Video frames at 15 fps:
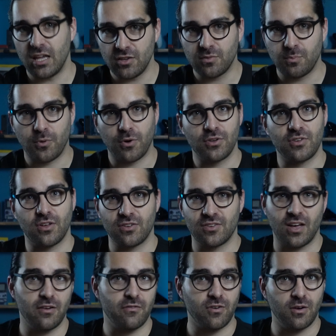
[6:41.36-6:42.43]
esports
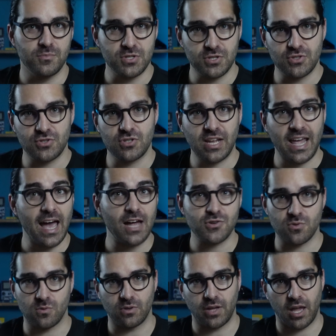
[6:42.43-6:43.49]
aside from just
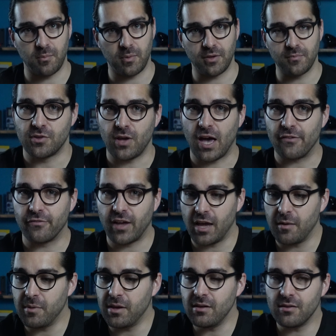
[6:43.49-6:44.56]
casual gaming. So you have
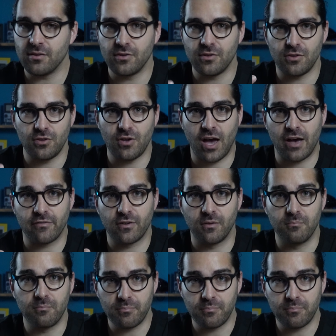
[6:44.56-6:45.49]
gaming, you have